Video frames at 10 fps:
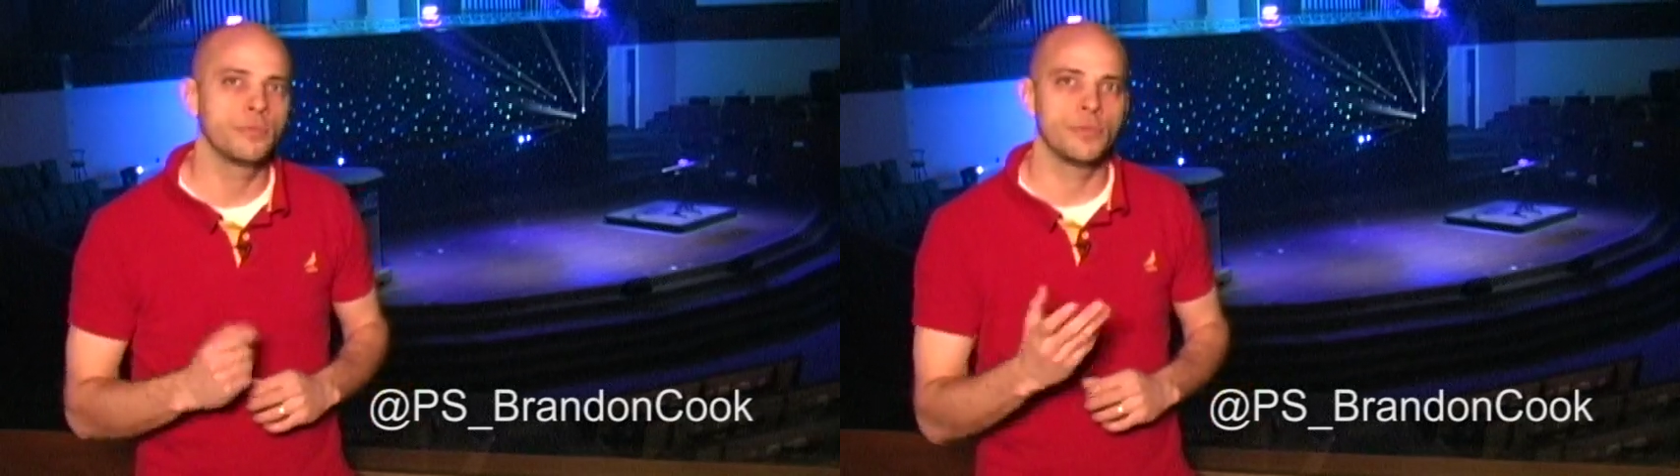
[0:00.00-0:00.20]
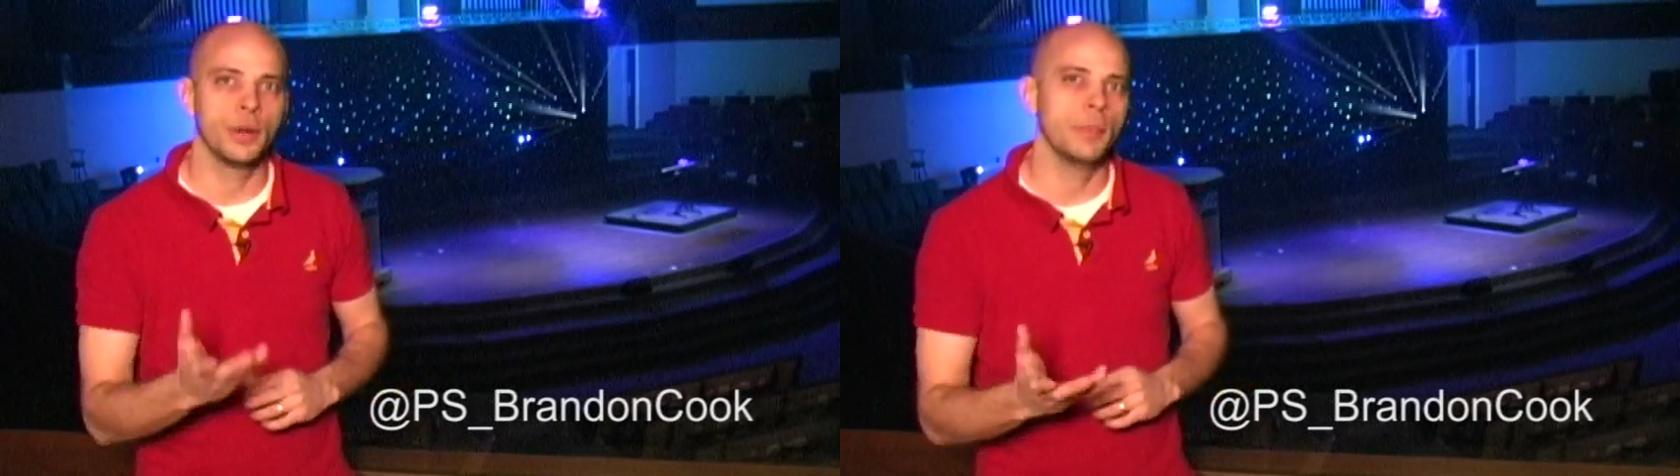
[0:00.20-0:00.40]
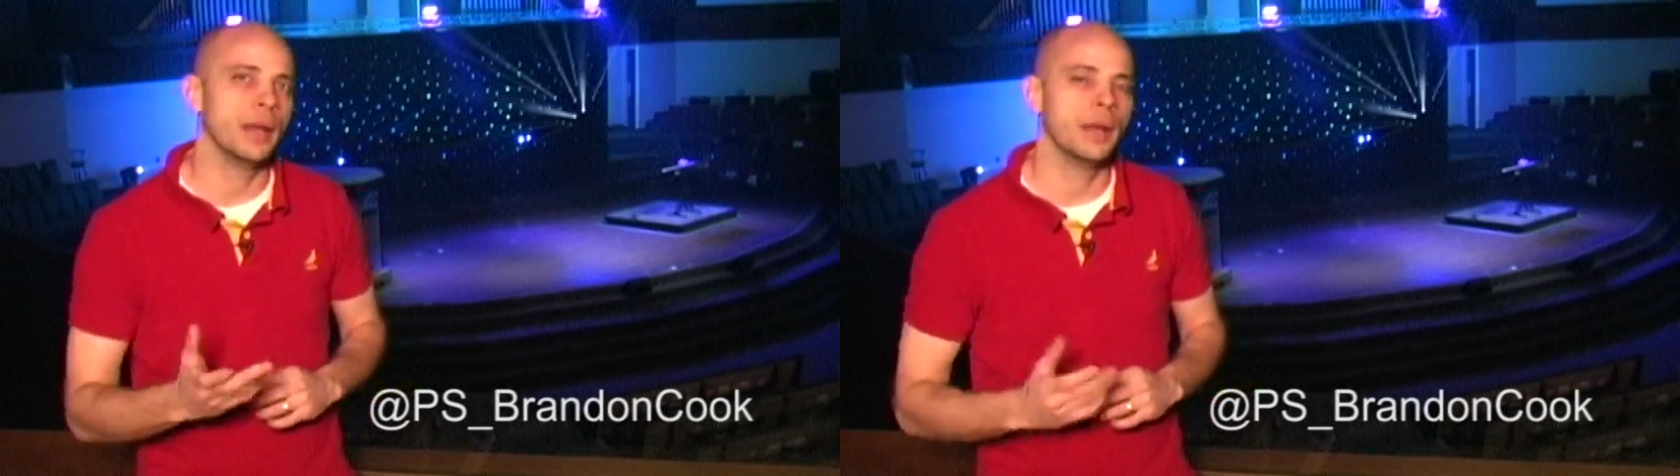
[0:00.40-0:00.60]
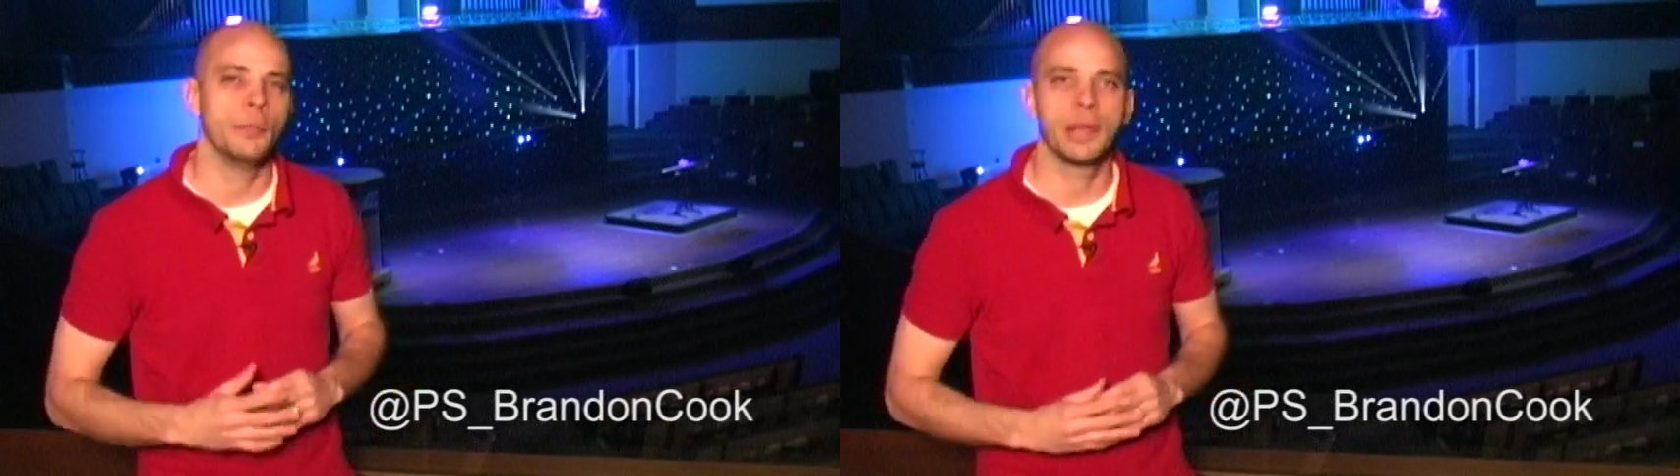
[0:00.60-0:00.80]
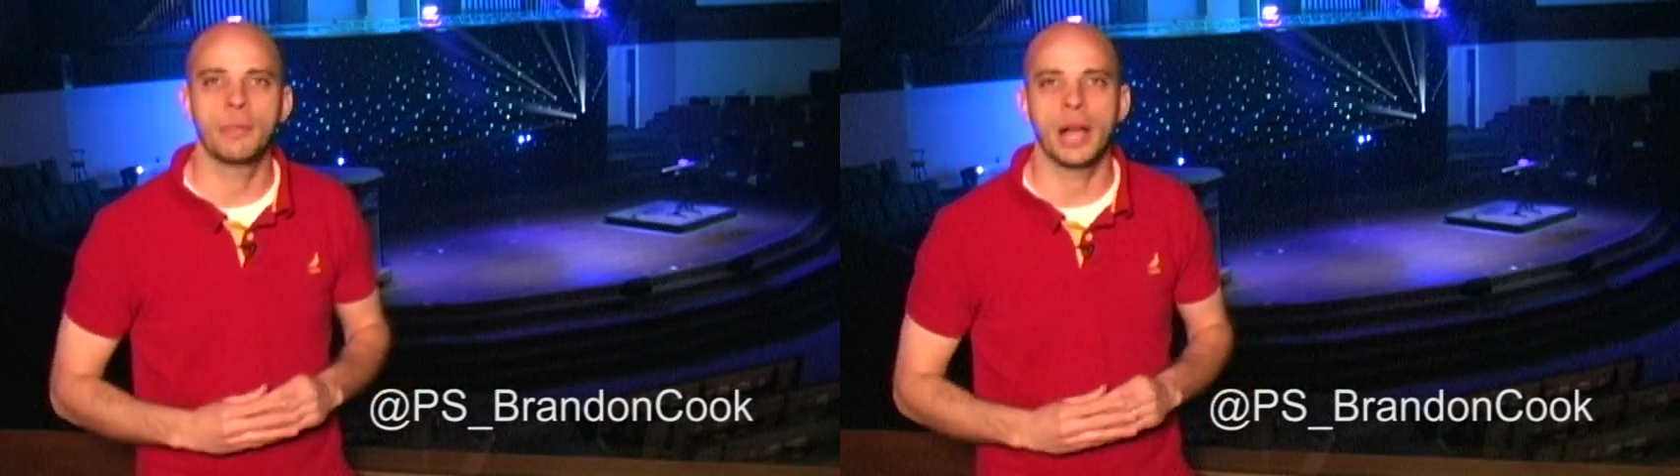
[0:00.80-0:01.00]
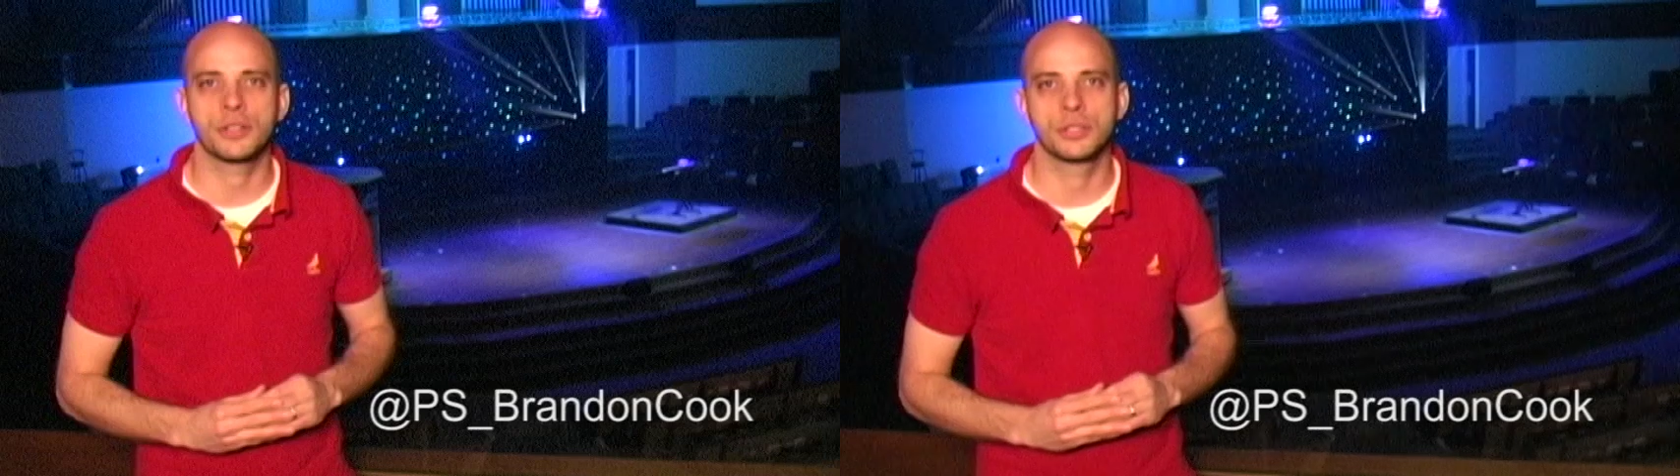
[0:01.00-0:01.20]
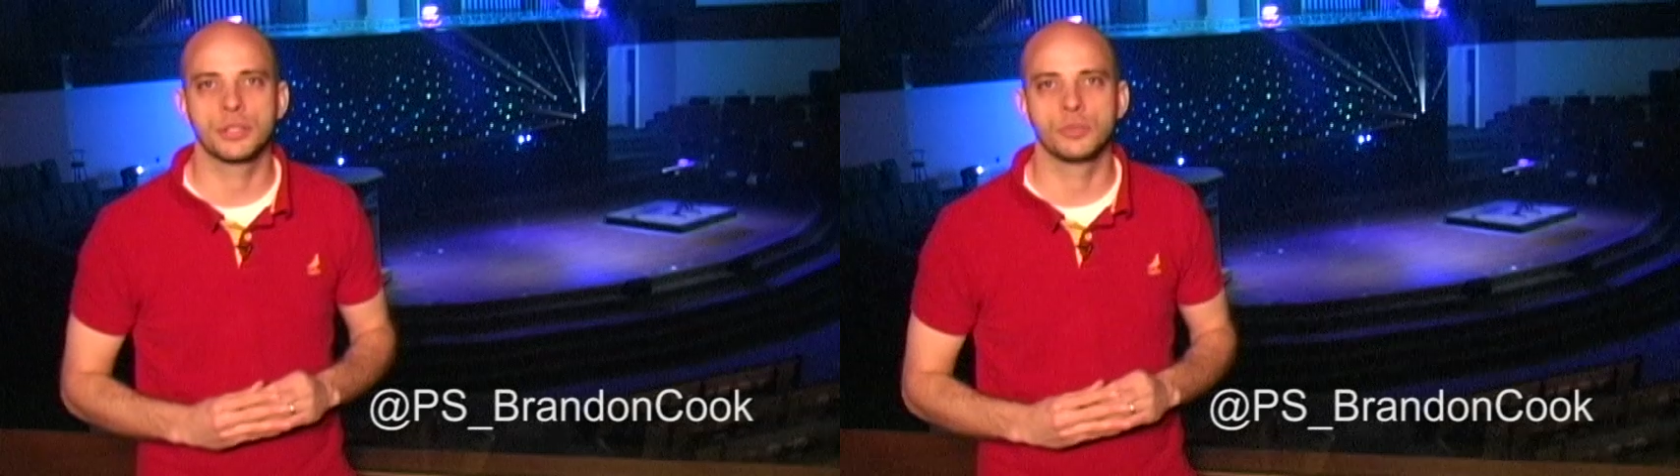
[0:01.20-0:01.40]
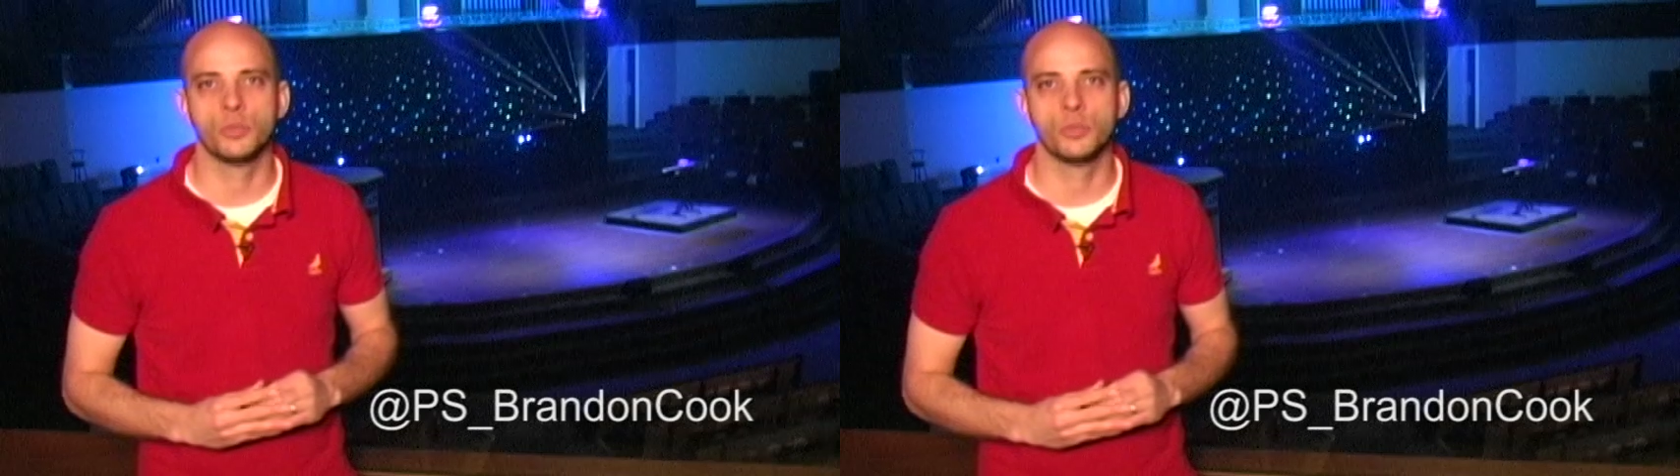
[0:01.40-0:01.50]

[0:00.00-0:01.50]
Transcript: from a big box